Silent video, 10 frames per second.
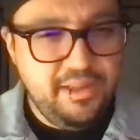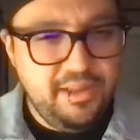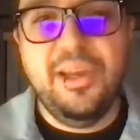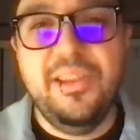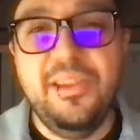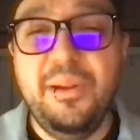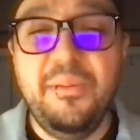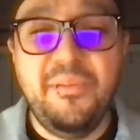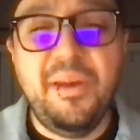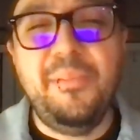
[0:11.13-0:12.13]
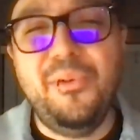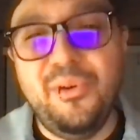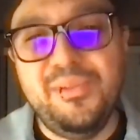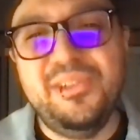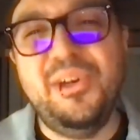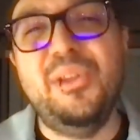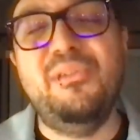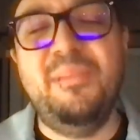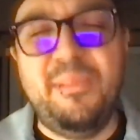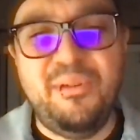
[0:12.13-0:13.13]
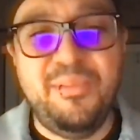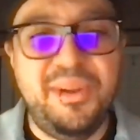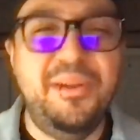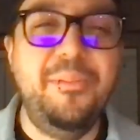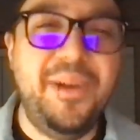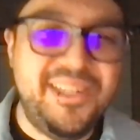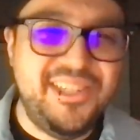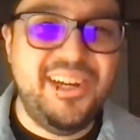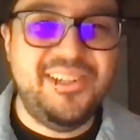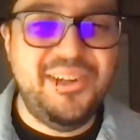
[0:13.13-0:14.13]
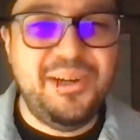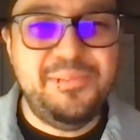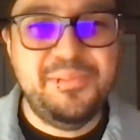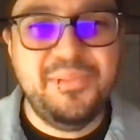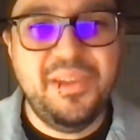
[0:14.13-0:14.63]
Okay, the name of my poem is called Remember Me by Jack Dom.